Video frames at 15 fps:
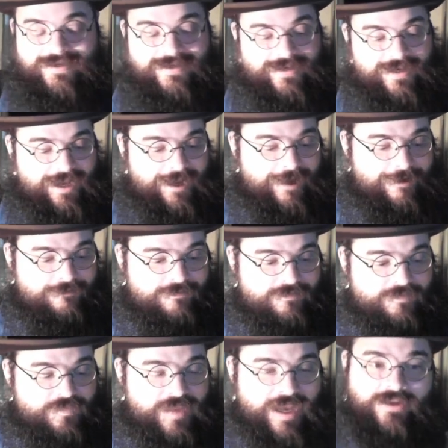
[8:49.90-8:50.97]

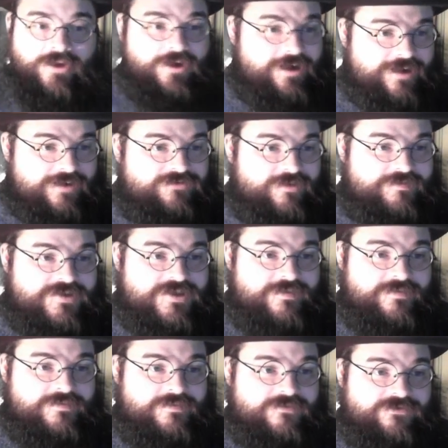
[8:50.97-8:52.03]
um, I learned from
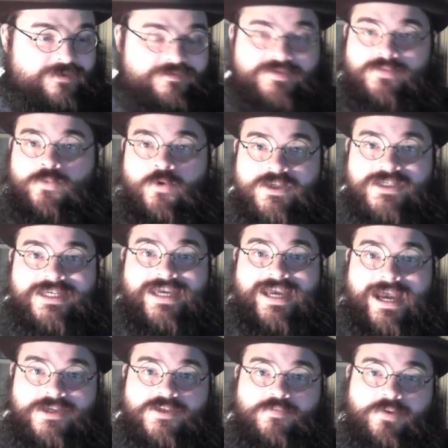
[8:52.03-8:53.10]
some from some whiskey
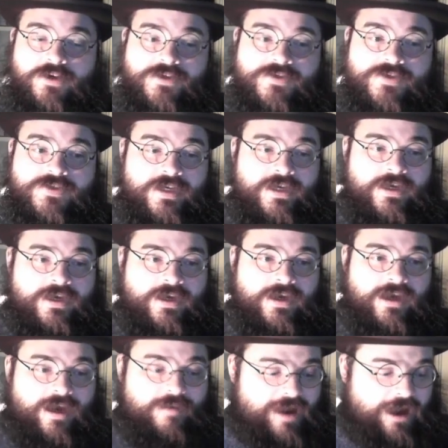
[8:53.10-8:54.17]
experts
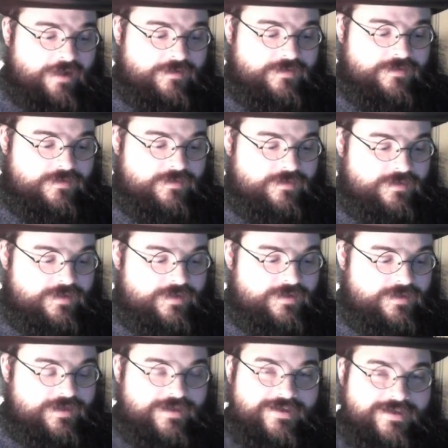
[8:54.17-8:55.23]
about
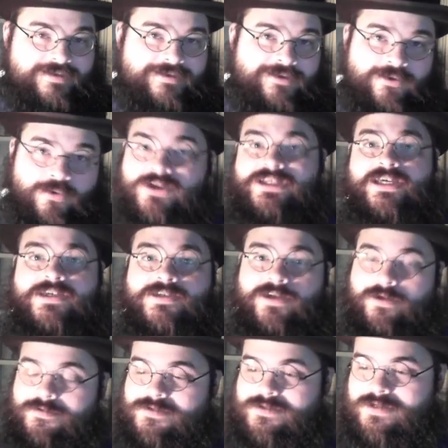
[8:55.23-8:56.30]
whiskey
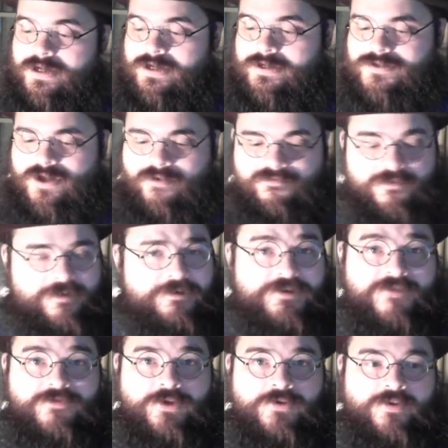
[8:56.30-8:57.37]
stones. So, for those
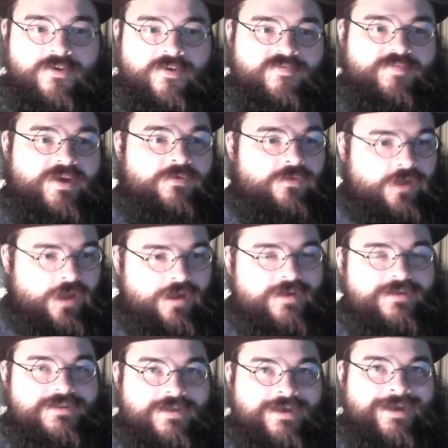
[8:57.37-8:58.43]
of you who have been
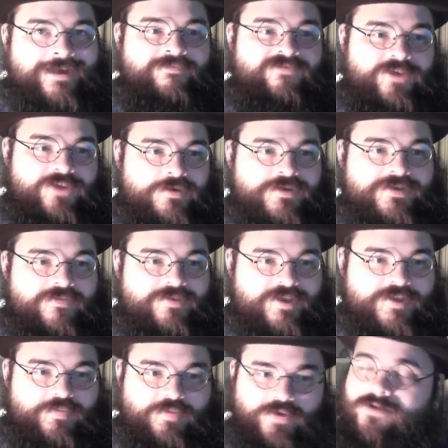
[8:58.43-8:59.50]
longtime viewers of
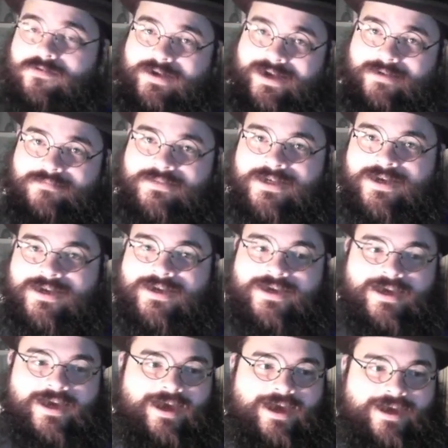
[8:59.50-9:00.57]
this program,
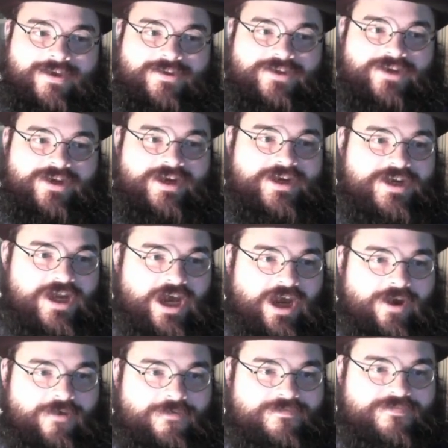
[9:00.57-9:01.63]
uh, you're gonna
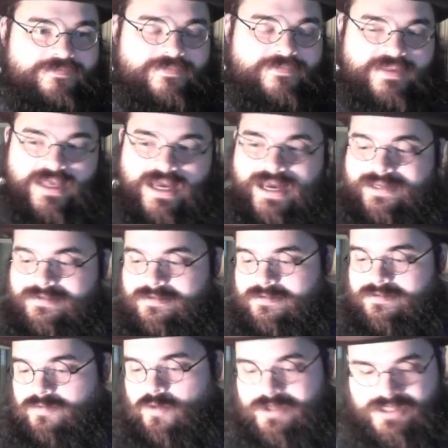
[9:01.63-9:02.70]
know that
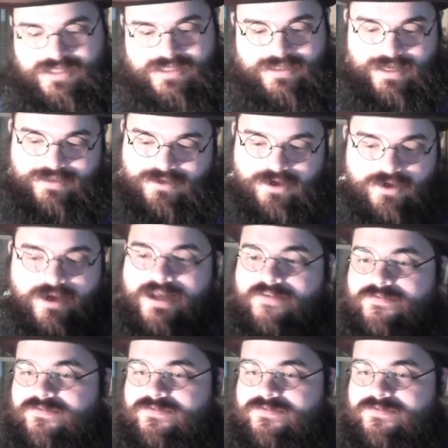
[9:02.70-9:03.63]
whiskey that you're gonna have